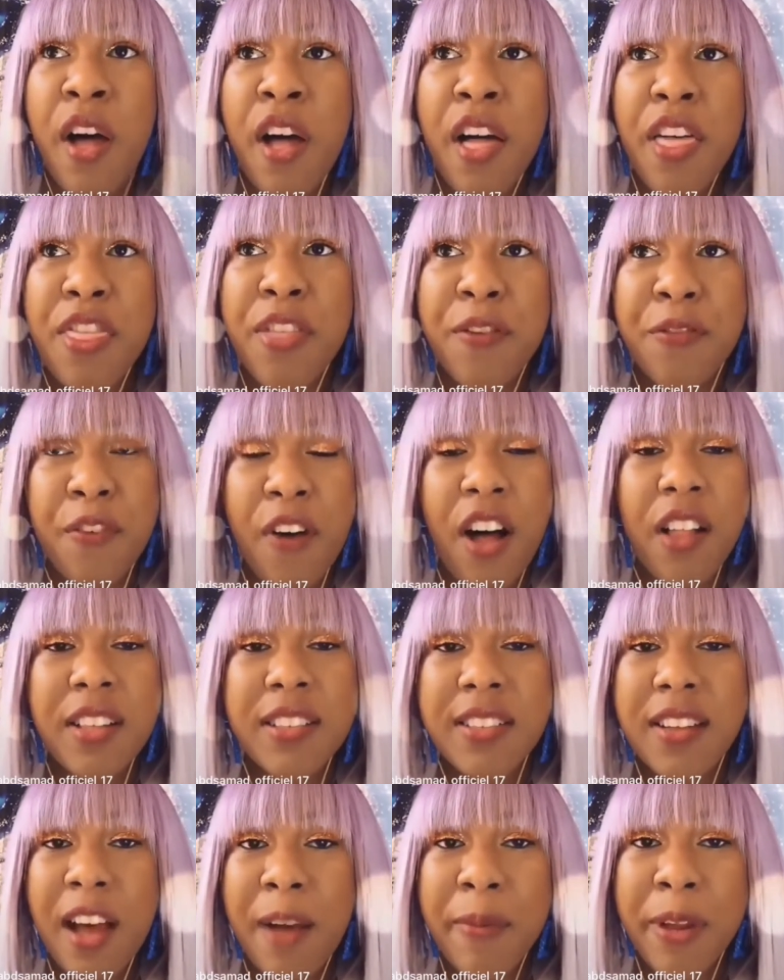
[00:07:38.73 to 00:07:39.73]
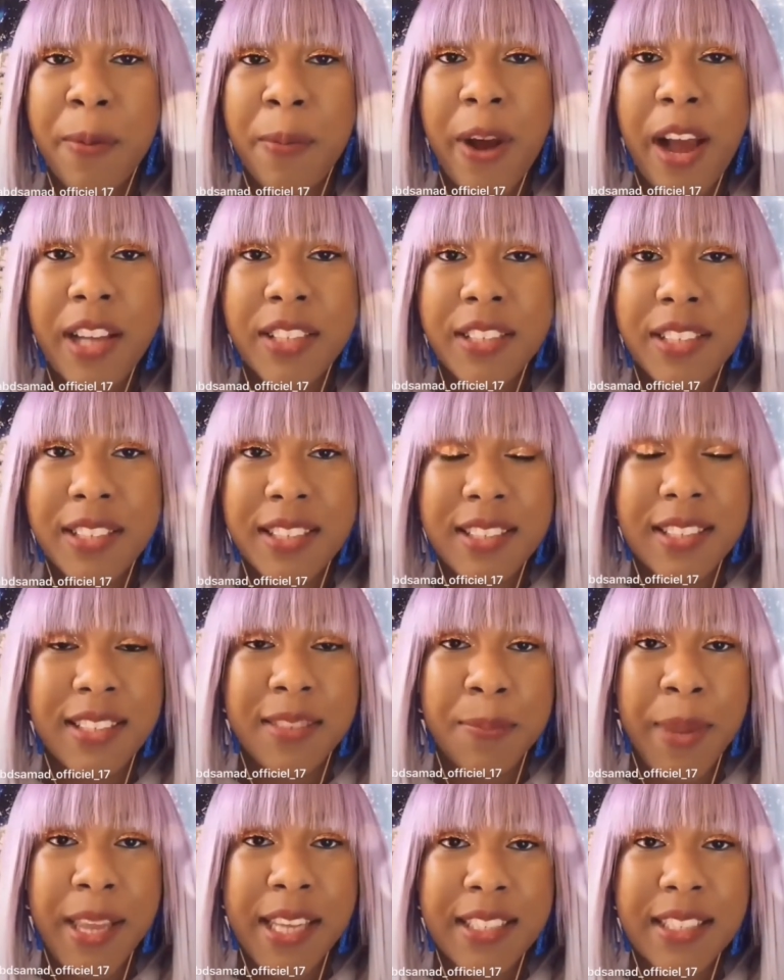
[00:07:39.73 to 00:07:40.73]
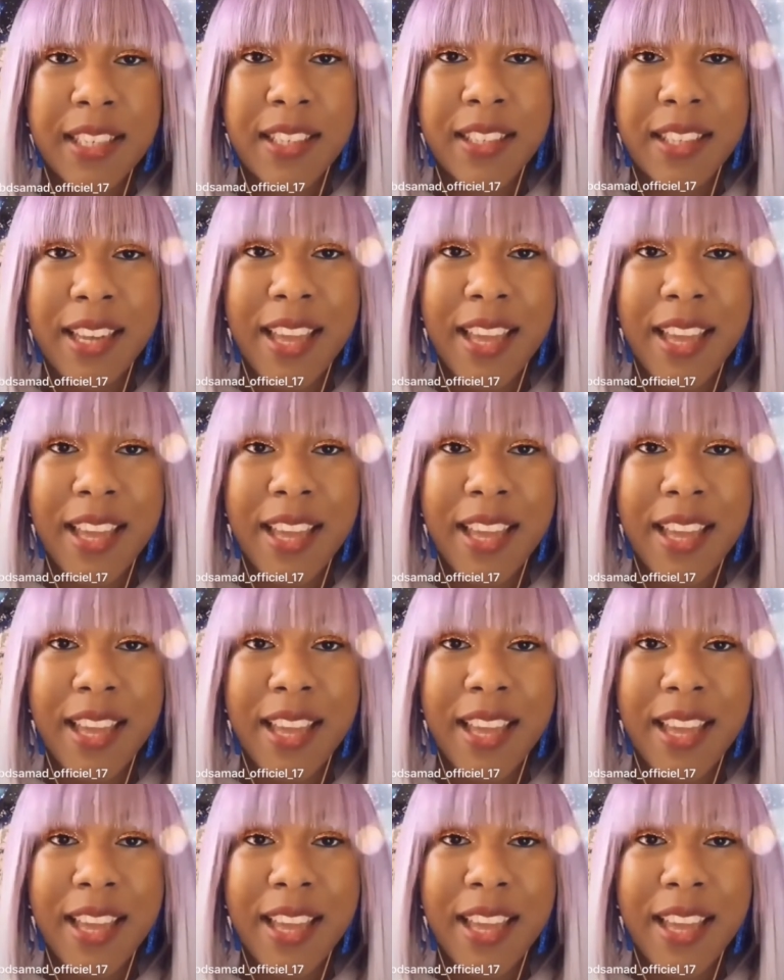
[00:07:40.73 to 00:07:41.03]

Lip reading: the Fall is Coming project is basically